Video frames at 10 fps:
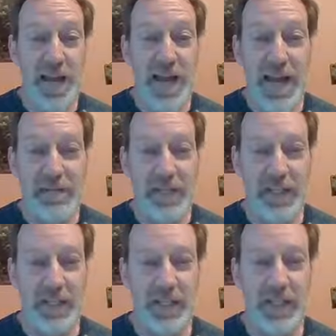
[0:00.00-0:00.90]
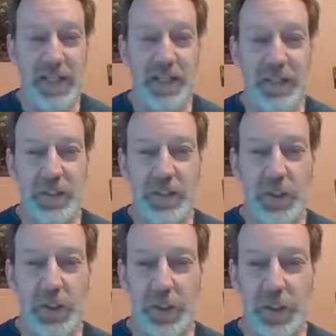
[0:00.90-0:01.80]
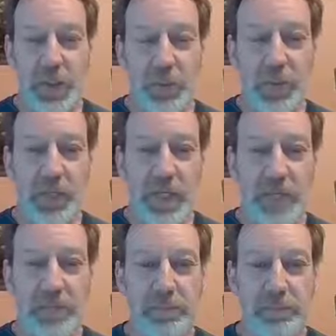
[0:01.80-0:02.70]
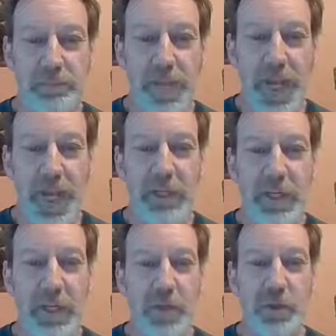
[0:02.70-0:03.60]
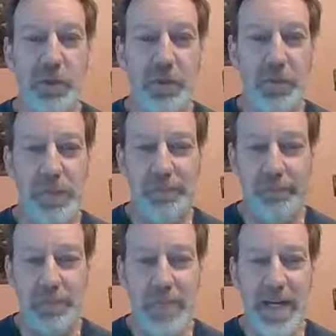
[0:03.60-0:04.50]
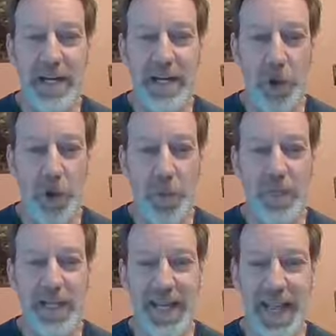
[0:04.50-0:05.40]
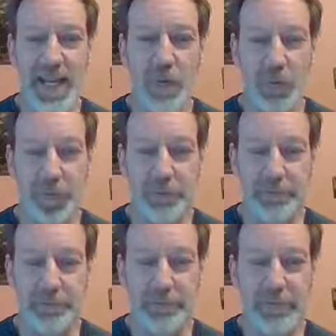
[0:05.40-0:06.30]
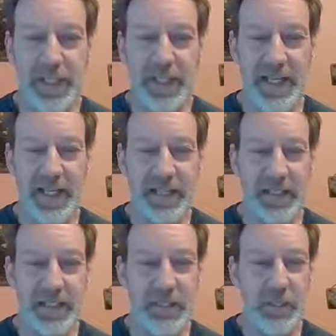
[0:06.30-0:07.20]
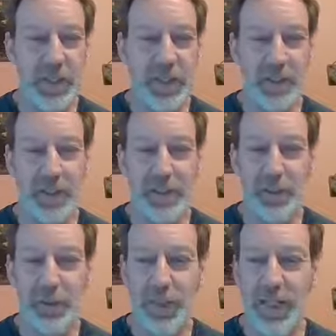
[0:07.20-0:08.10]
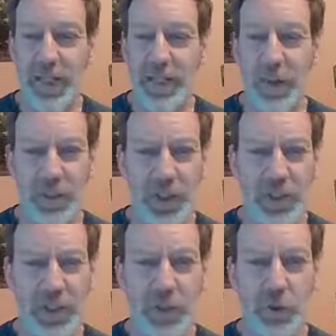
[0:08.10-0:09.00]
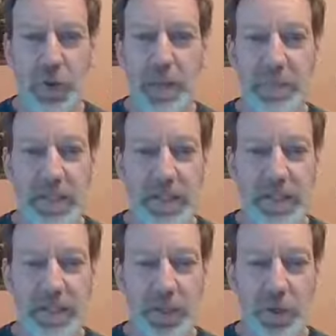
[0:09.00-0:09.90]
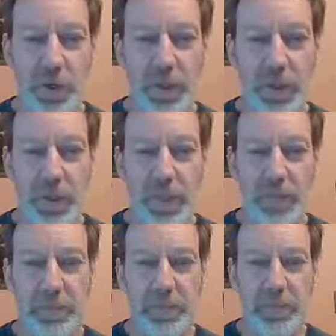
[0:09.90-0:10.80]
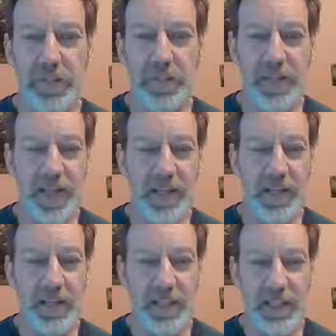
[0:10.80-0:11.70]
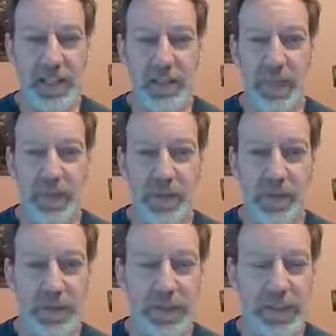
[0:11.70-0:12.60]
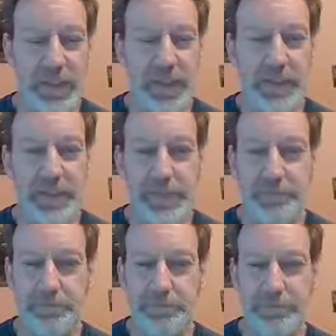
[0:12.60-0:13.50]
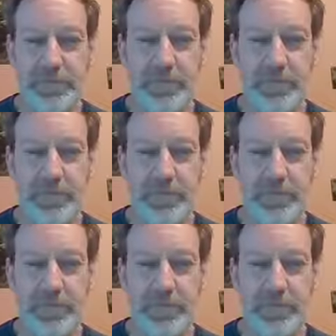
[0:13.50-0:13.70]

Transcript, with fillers: 5 and 6, uh, we'll be having a Zoom meeting open to anyone that uh, with Unilu that would just like to drop in. So uh, please text, email, um,